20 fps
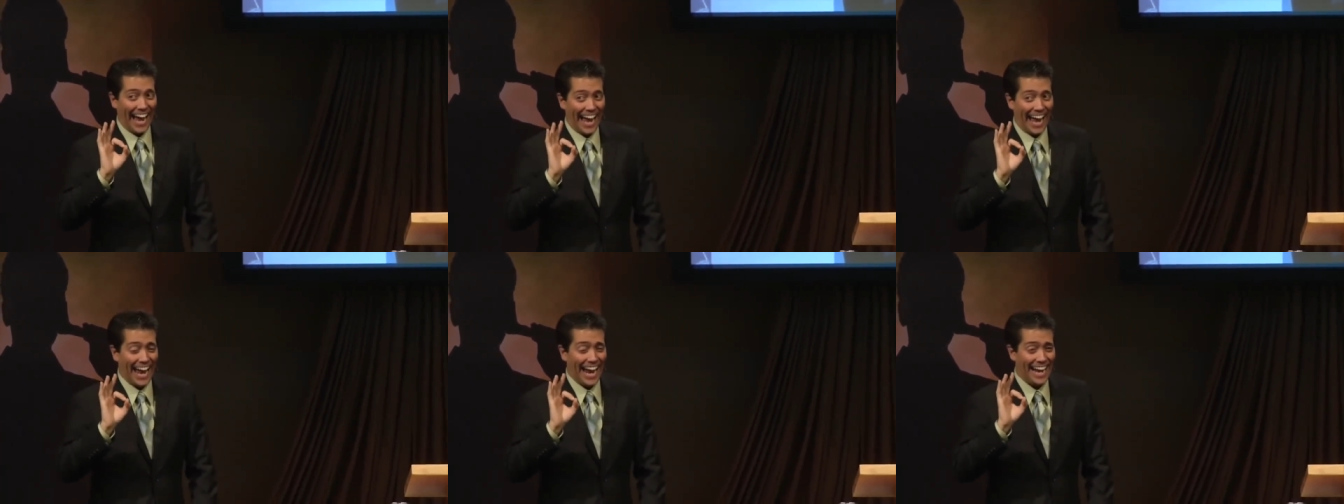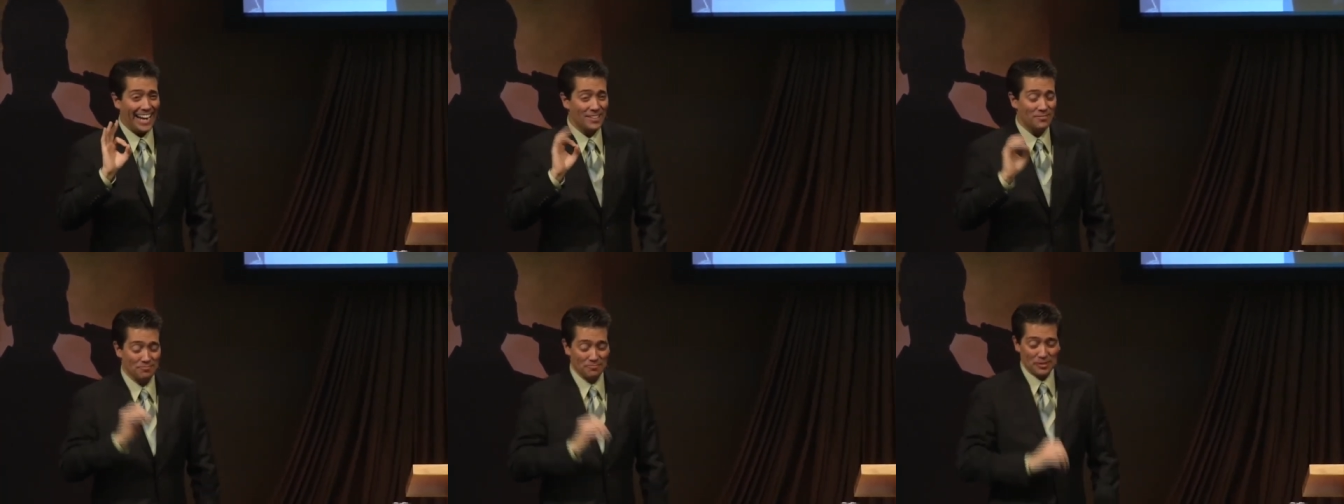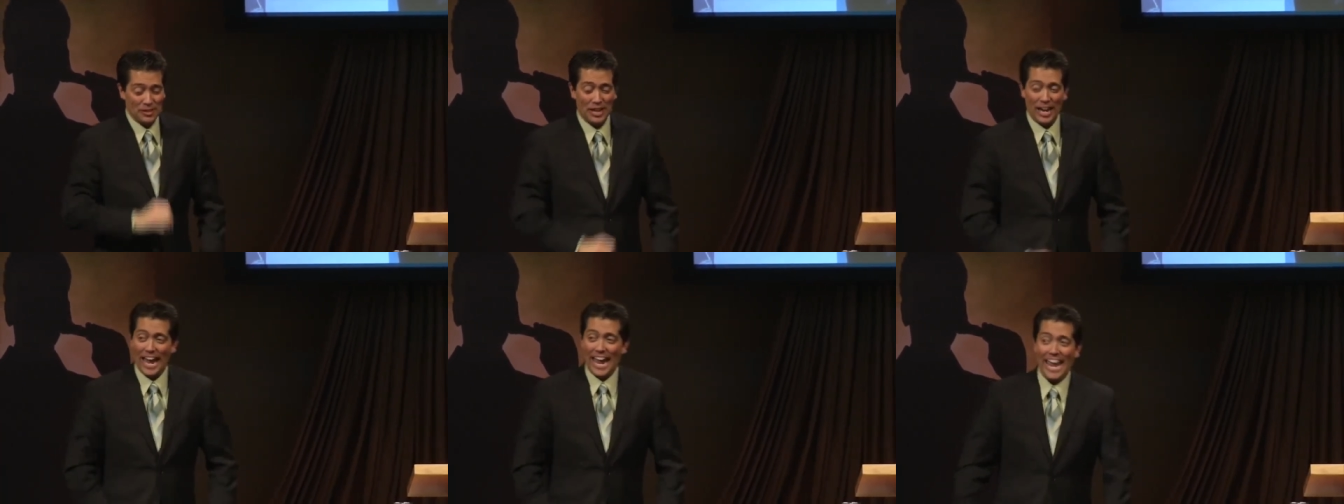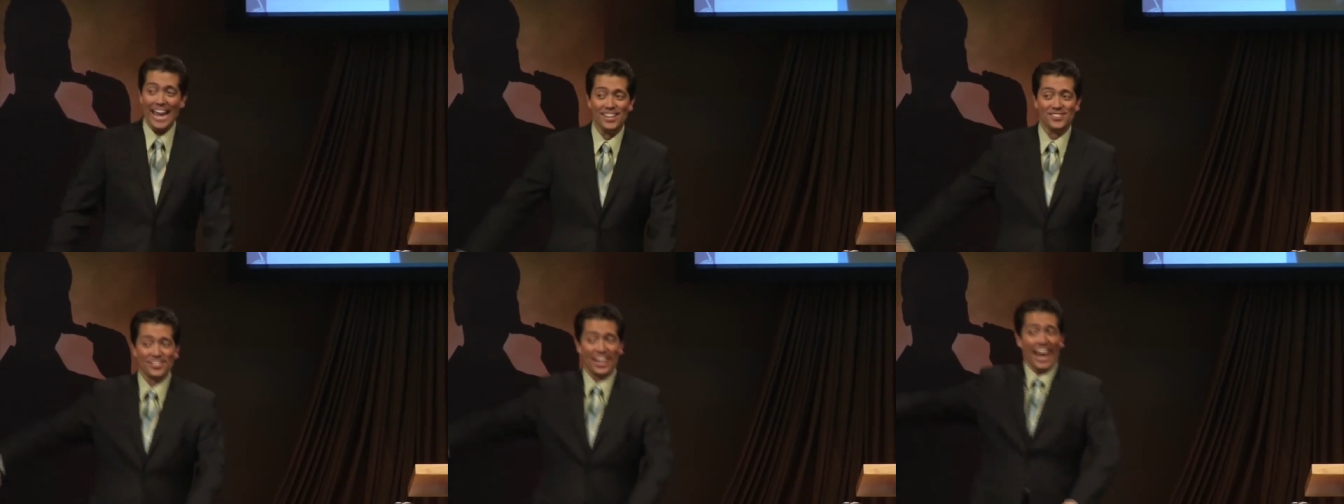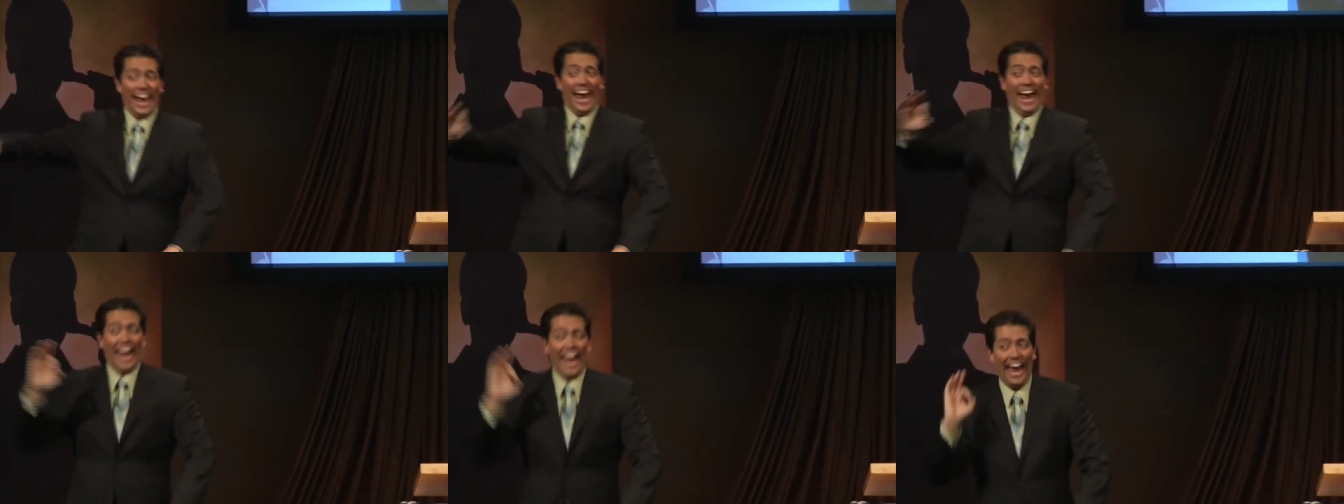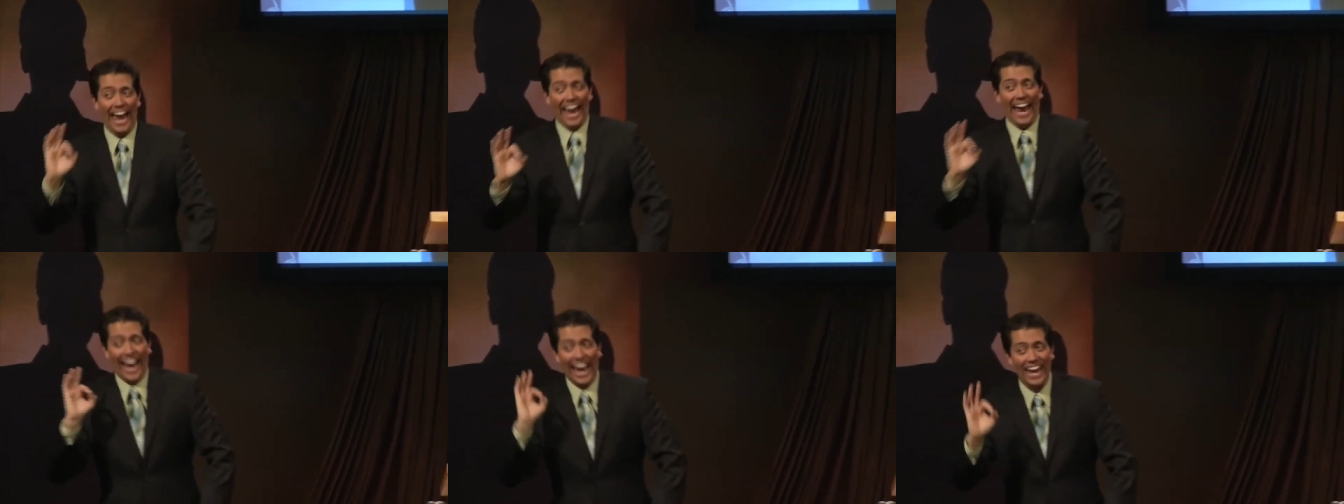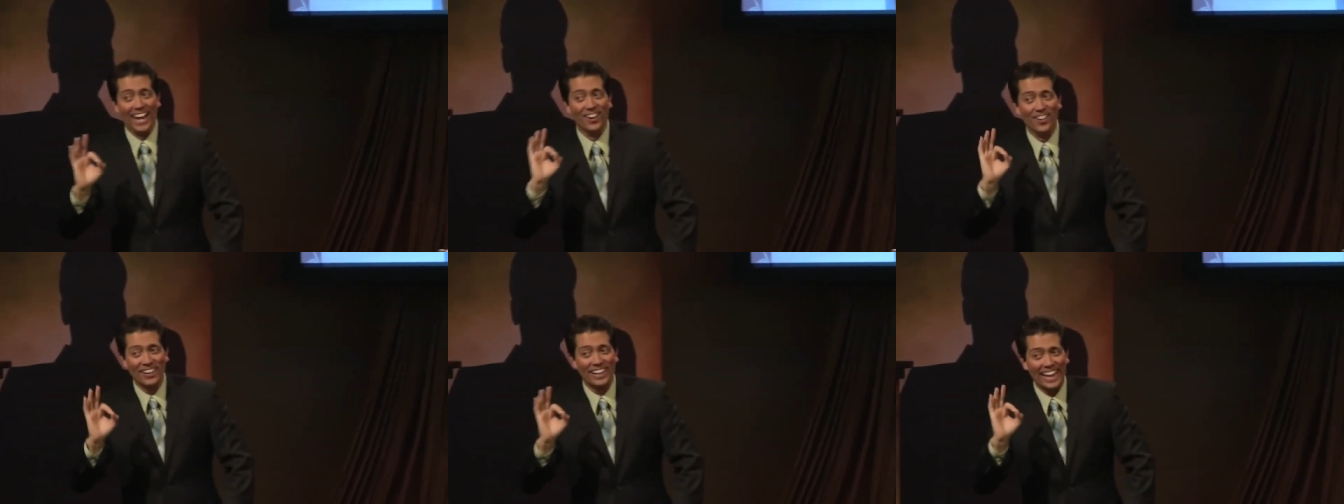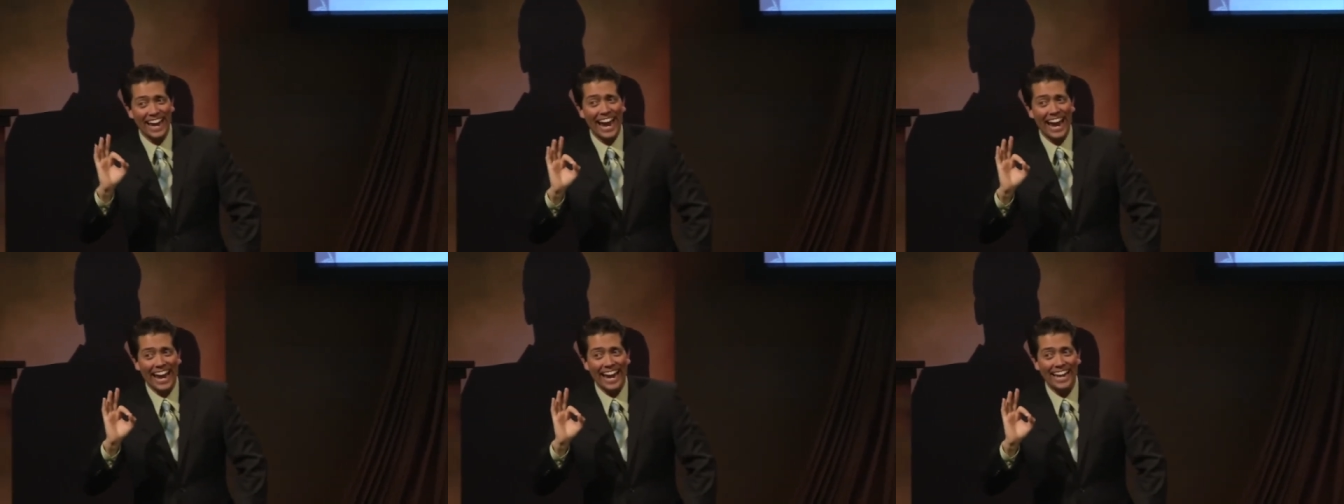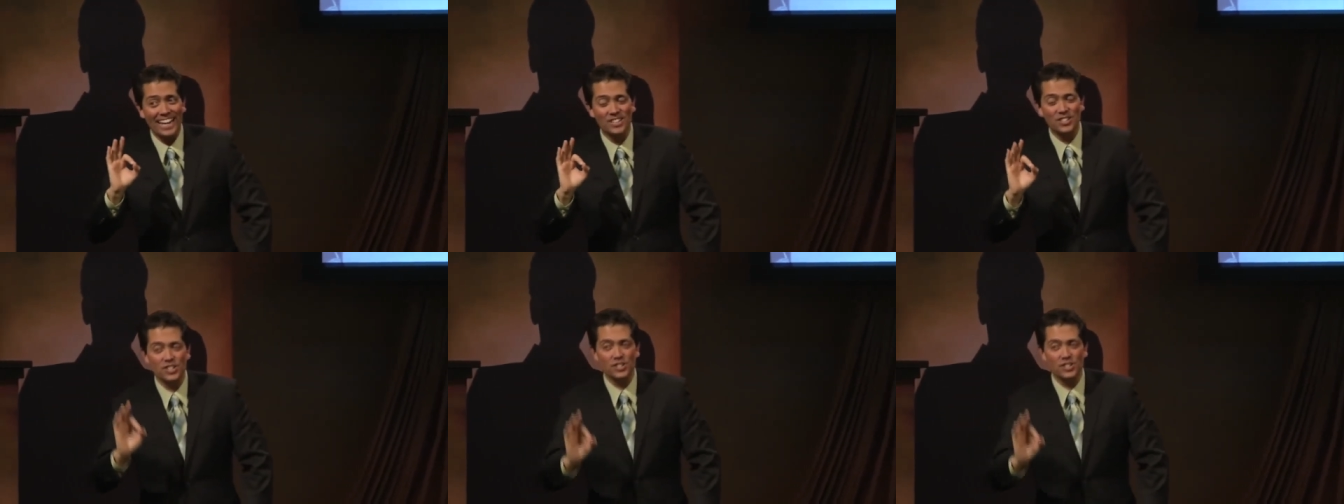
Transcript: hey, it's A OK.